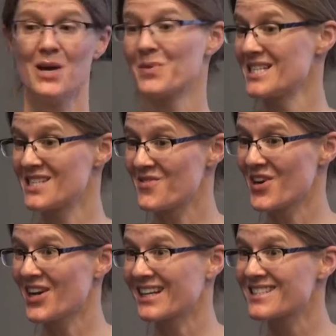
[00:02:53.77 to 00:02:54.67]
because it's
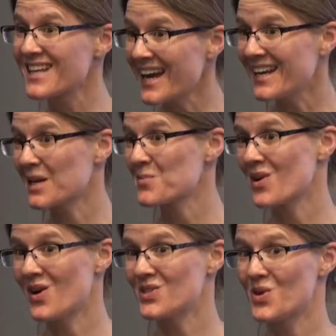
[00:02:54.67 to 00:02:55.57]
very exciting
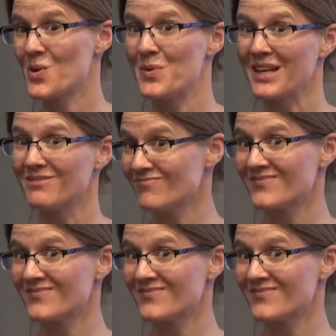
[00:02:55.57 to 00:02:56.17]
but also a bit